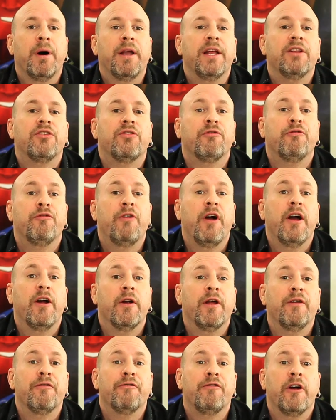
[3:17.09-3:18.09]
but it's
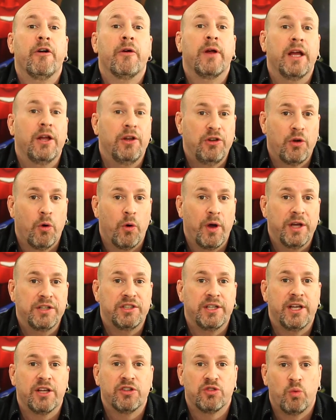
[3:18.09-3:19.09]
very, very
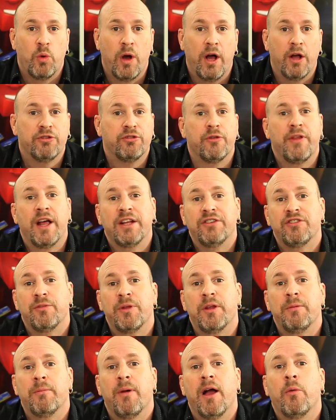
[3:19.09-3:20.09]
noisy as well. So that's
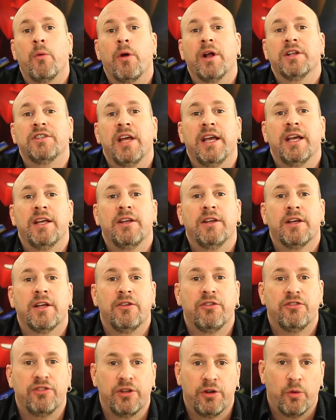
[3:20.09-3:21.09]
something you might want to take into
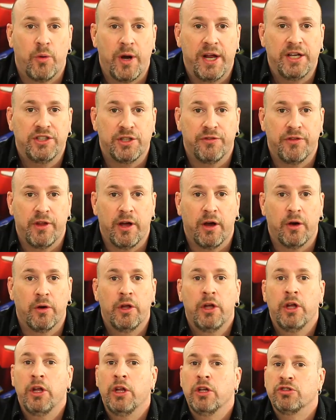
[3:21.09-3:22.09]
consideration though.
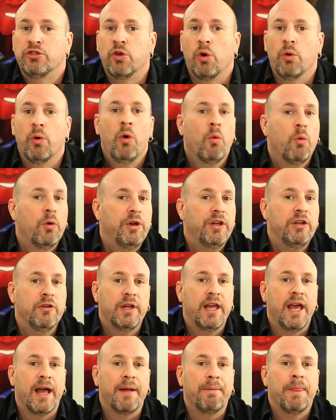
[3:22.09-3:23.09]
So what do you
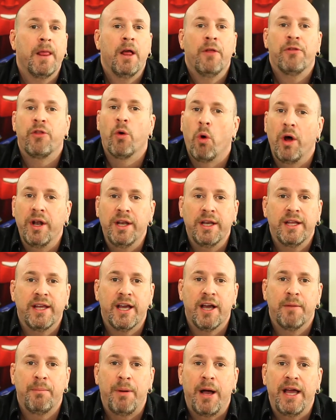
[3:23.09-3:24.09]
get? The one
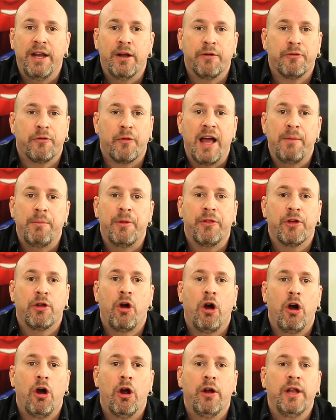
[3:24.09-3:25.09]
gigabyte of RAM on the
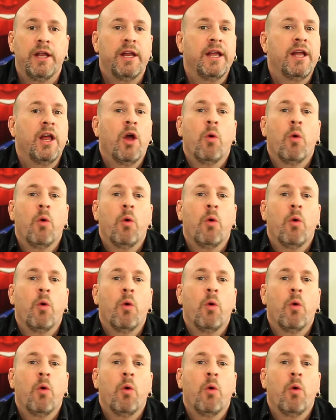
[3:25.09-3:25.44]
card